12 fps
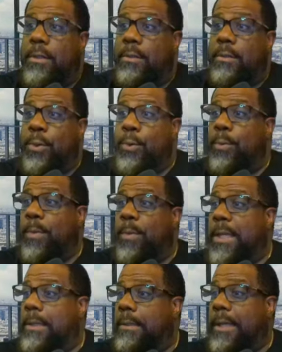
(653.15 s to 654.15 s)
new to
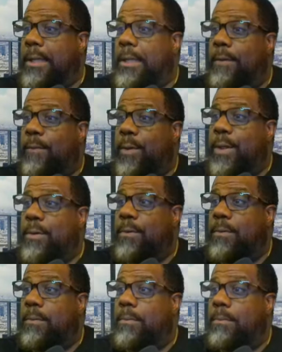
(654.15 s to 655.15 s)
me. I didn't even
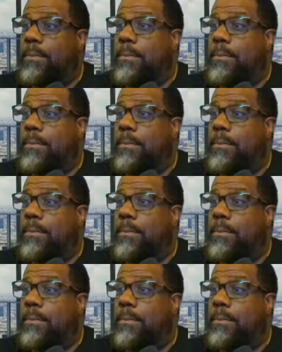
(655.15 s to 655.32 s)
know.